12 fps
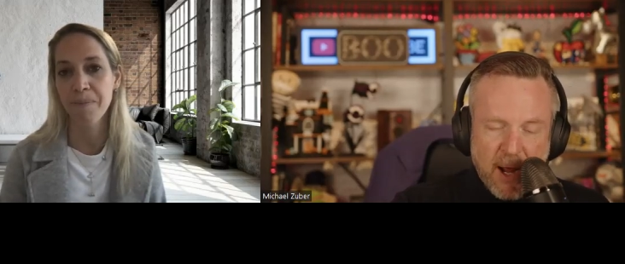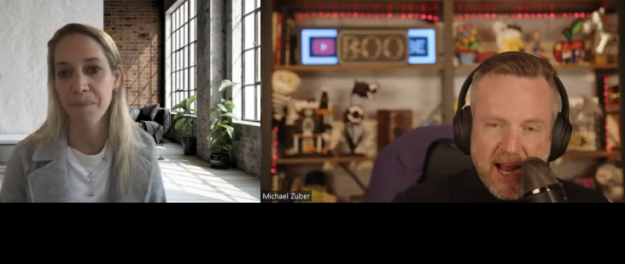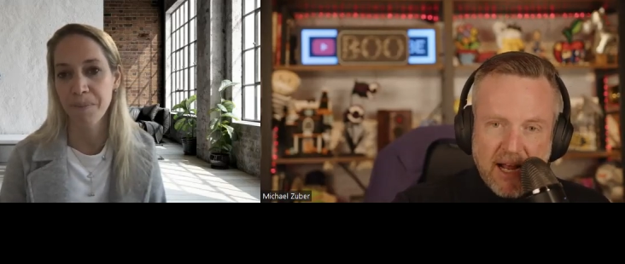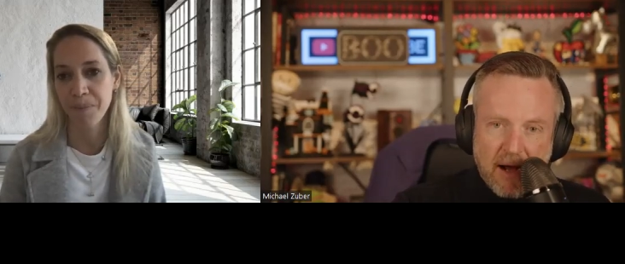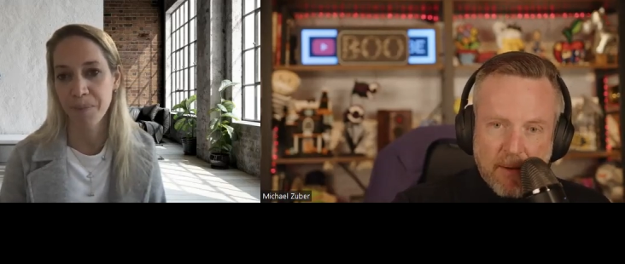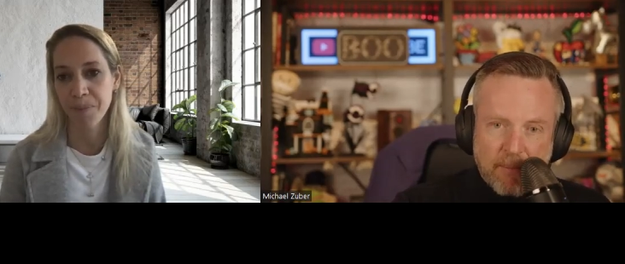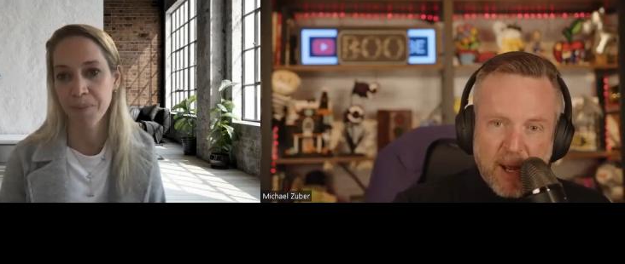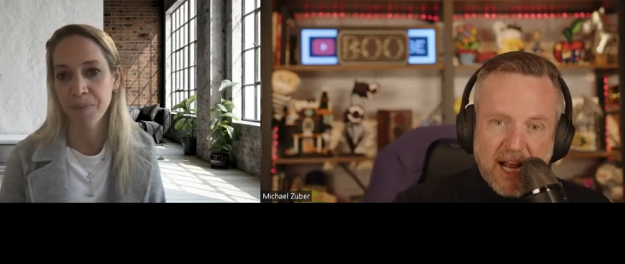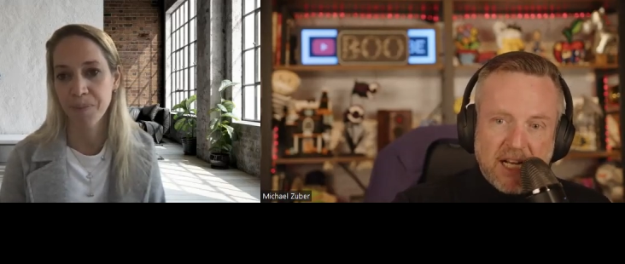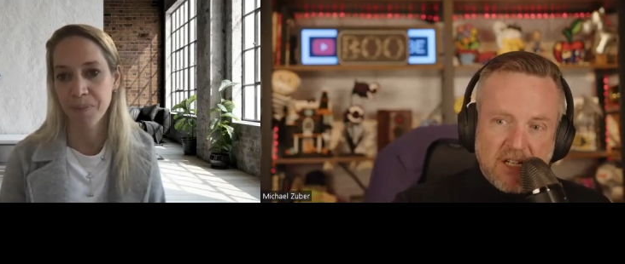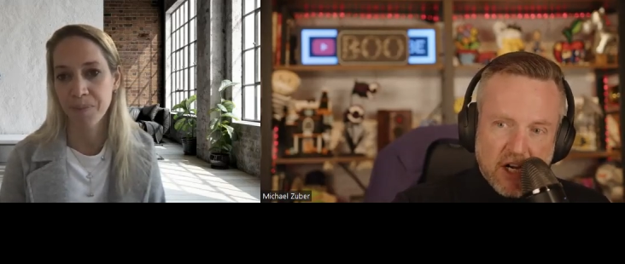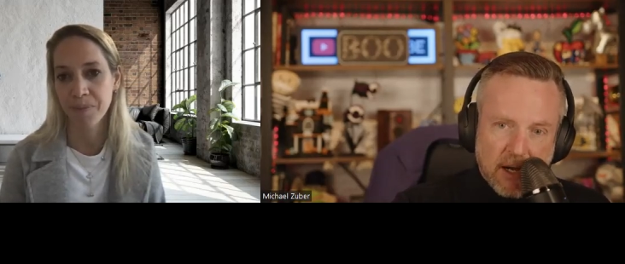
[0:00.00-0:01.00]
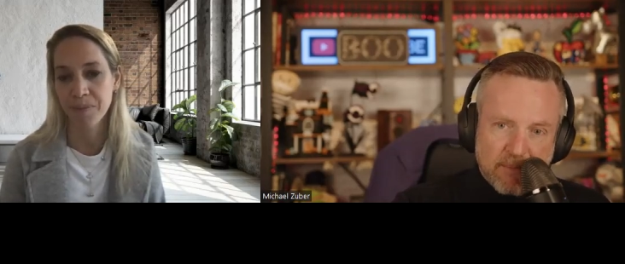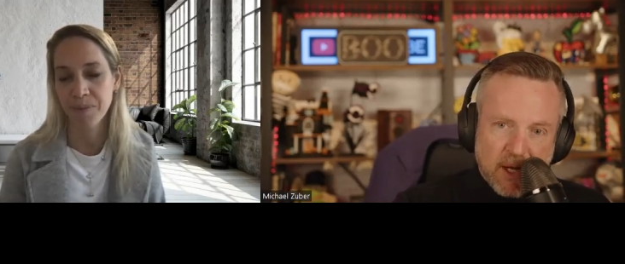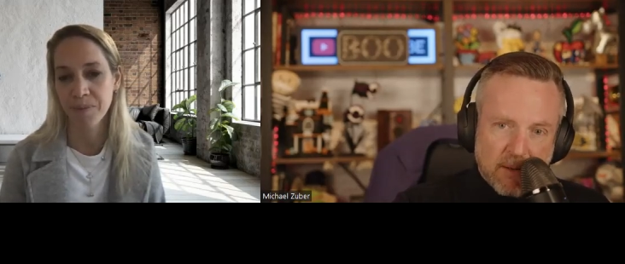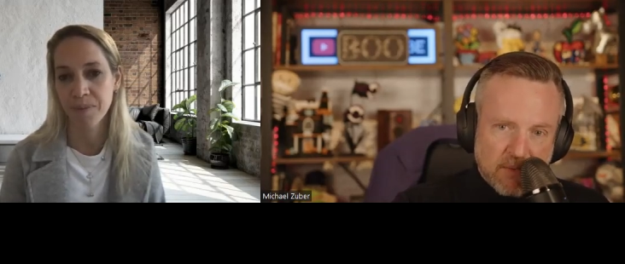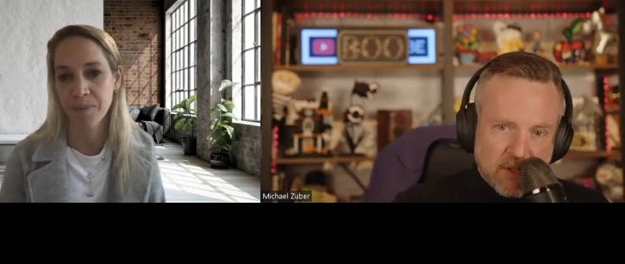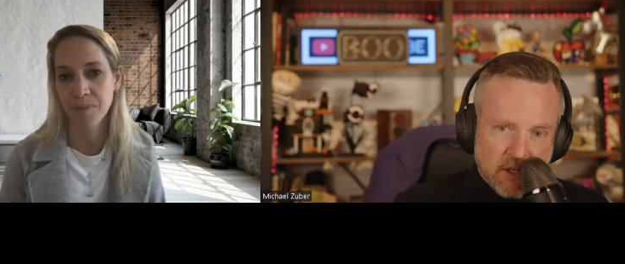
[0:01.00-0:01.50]
Speaker 1: Yep. A paint a painting
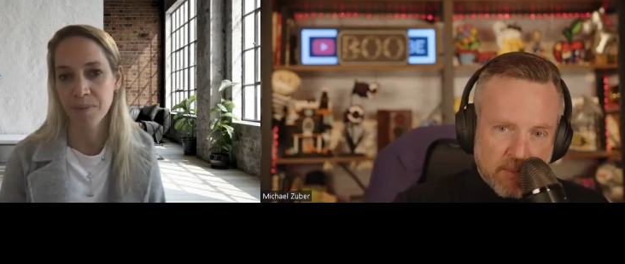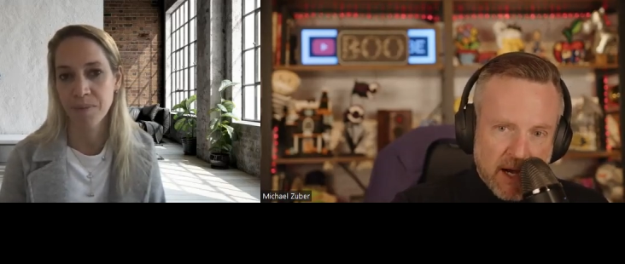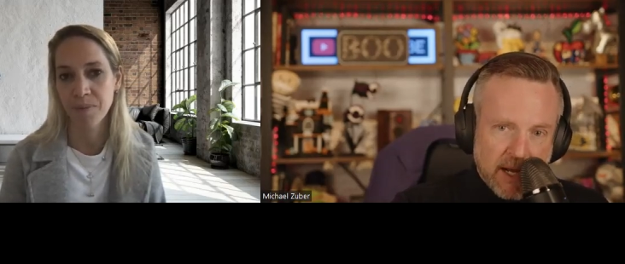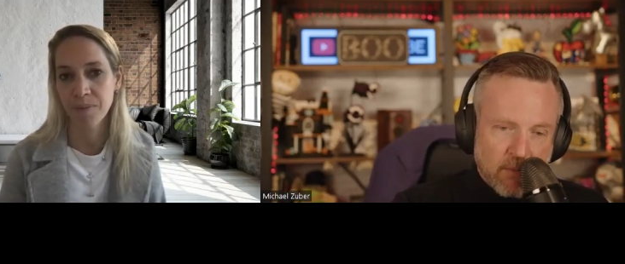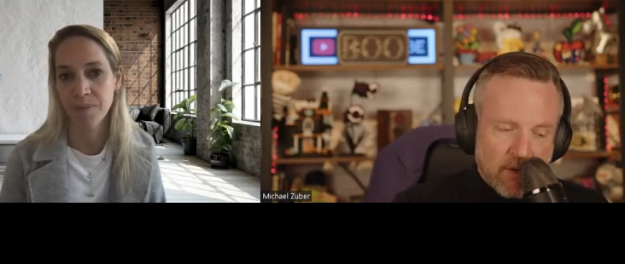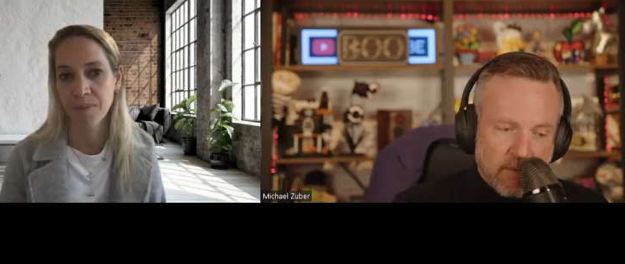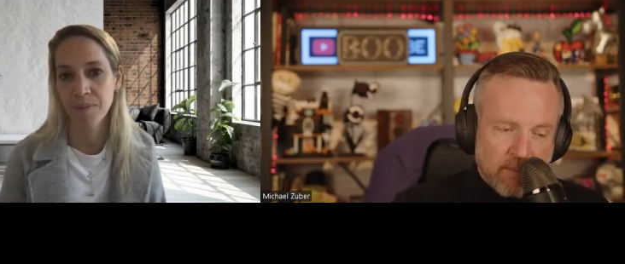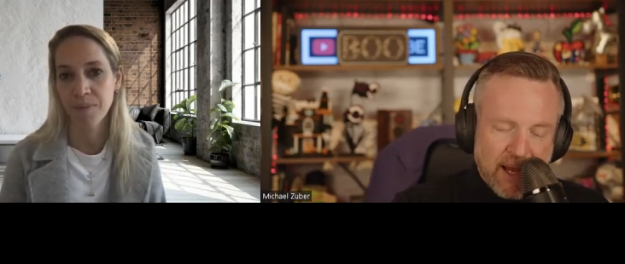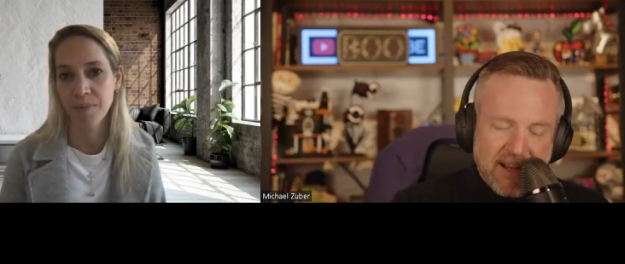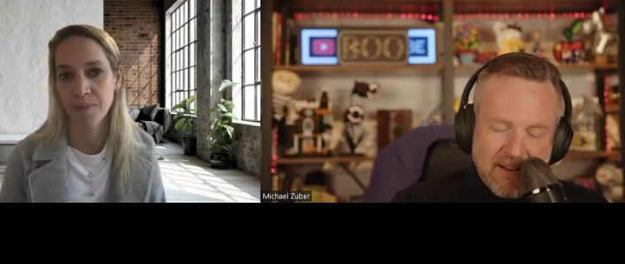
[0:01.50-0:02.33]
job comes to mind where the